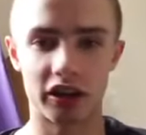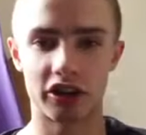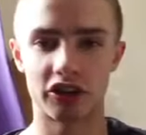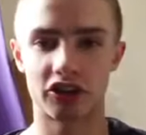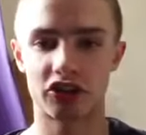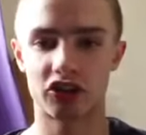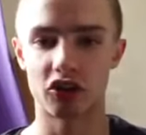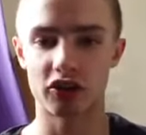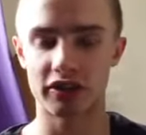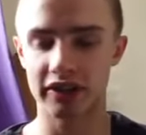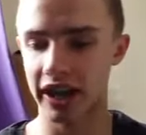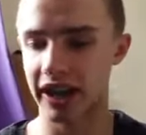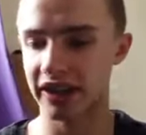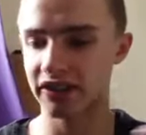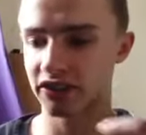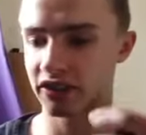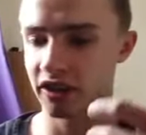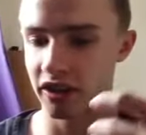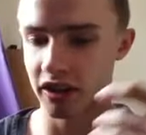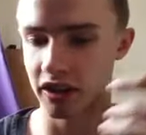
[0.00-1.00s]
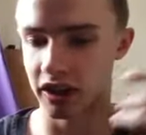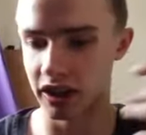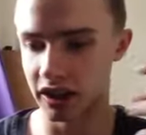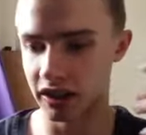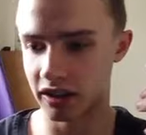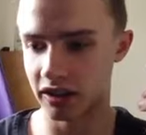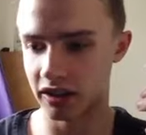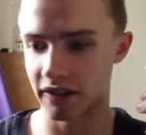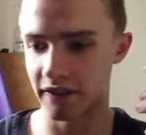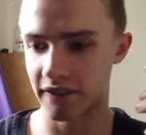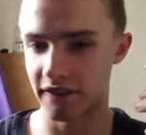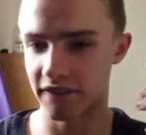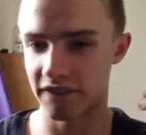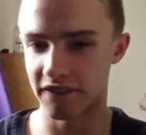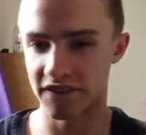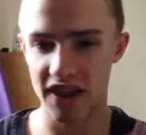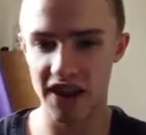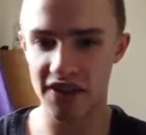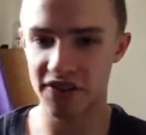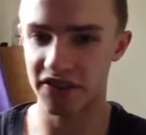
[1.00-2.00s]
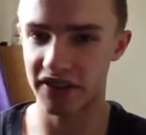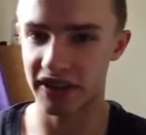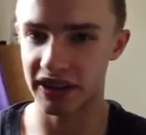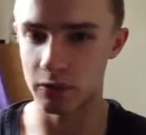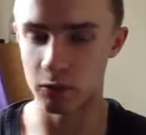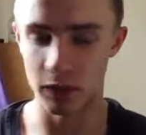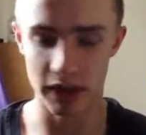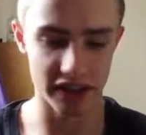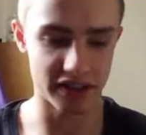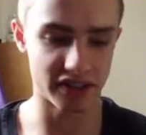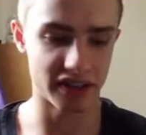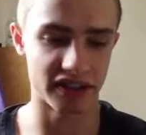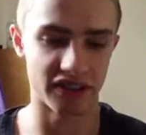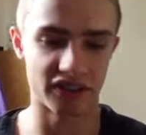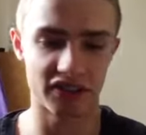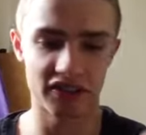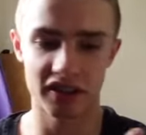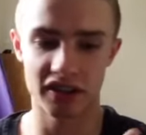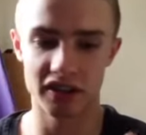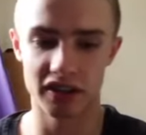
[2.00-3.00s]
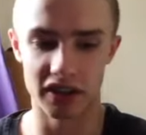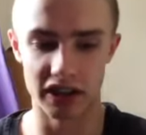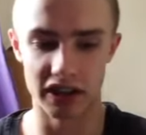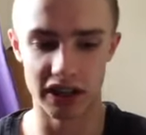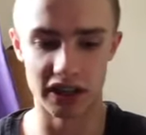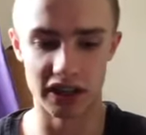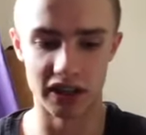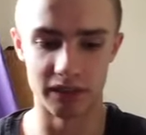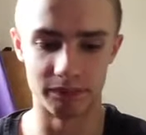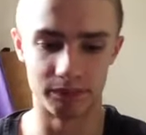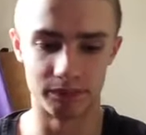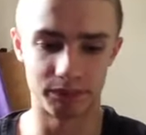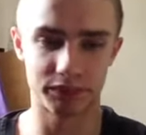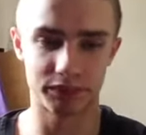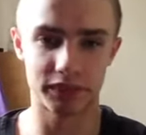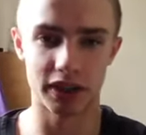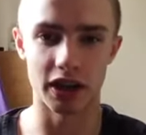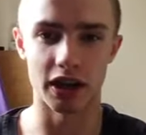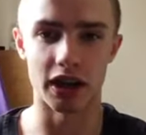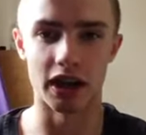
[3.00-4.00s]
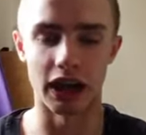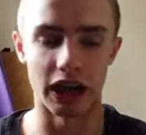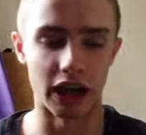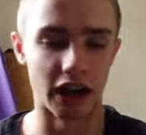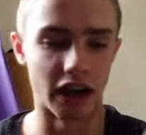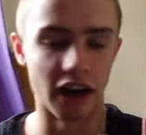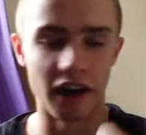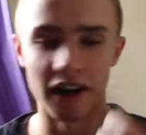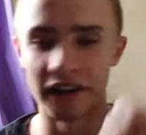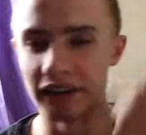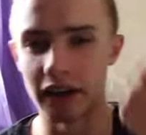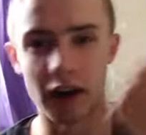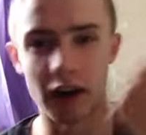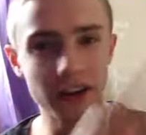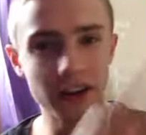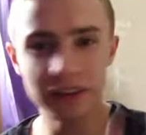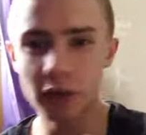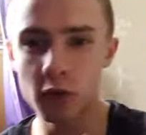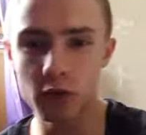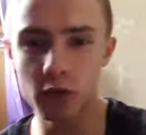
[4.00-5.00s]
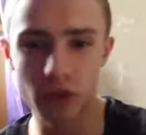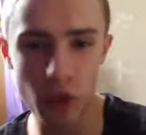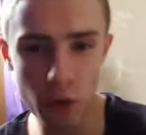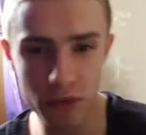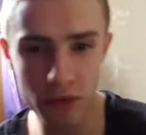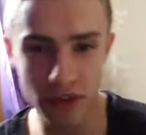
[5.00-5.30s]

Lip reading: such as VEFI, which is, I don't know